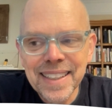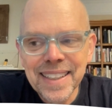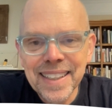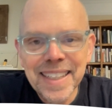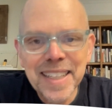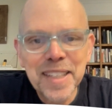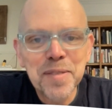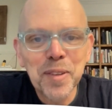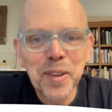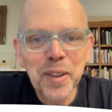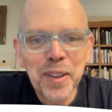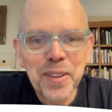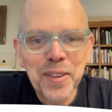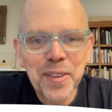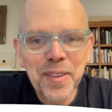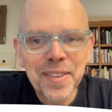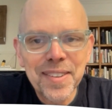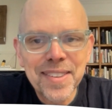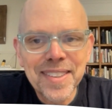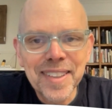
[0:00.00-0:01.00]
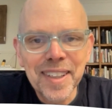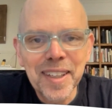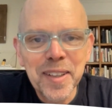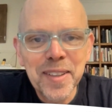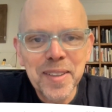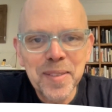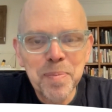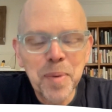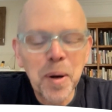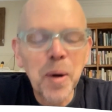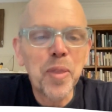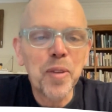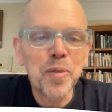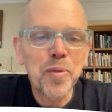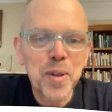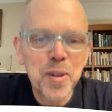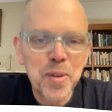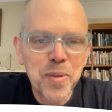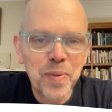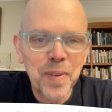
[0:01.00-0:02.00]
Evil Under the Sun, both of
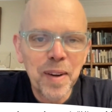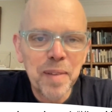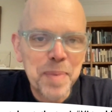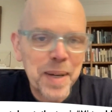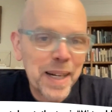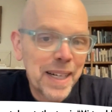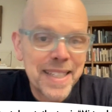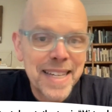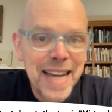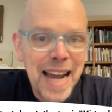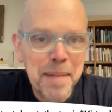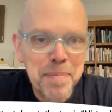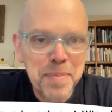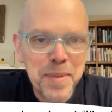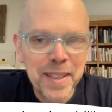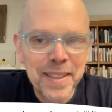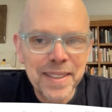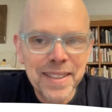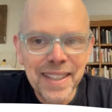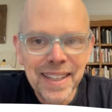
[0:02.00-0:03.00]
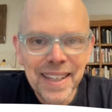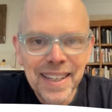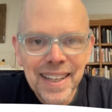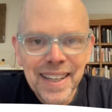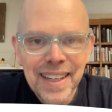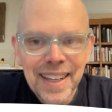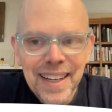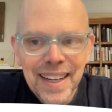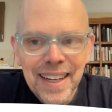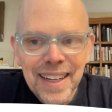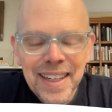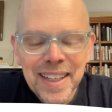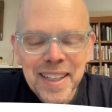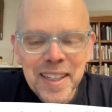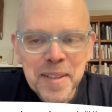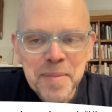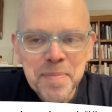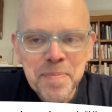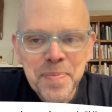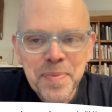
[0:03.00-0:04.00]
which have been adapted
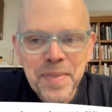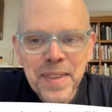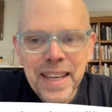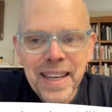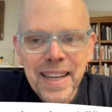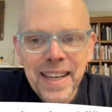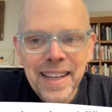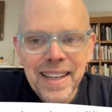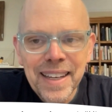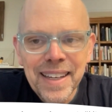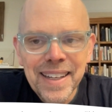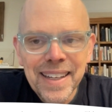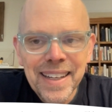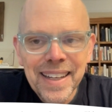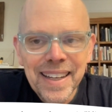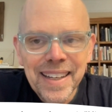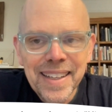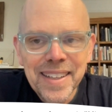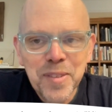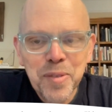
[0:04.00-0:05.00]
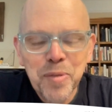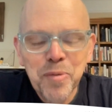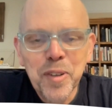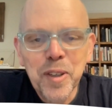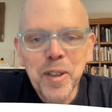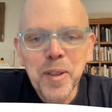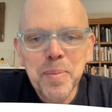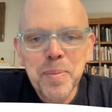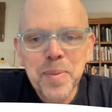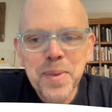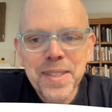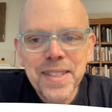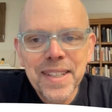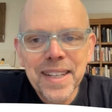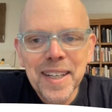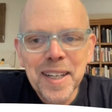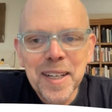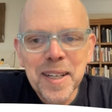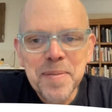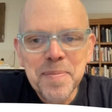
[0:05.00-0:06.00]
into films.
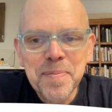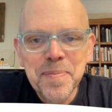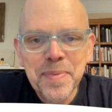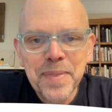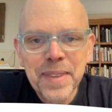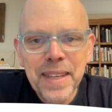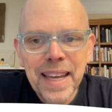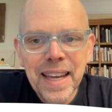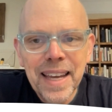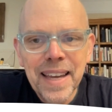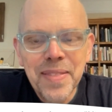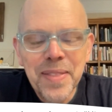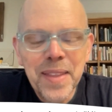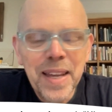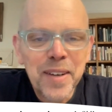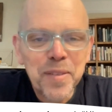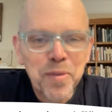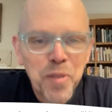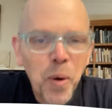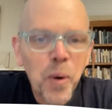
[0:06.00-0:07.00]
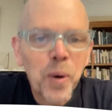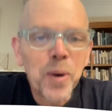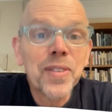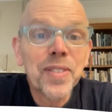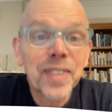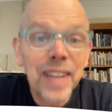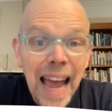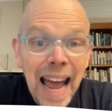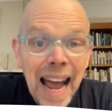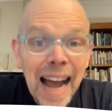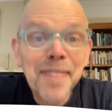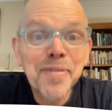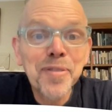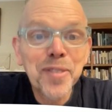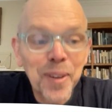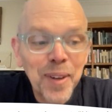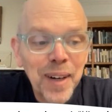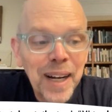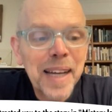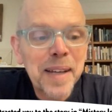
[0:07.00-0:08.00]
And then, of course,
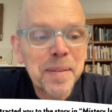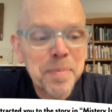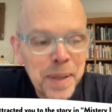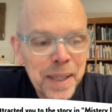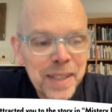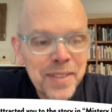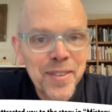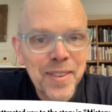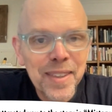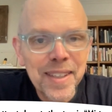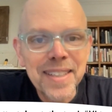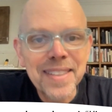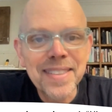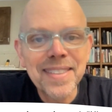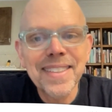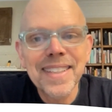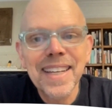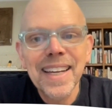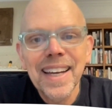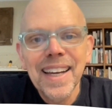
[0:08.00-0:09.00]
after I had pitched this,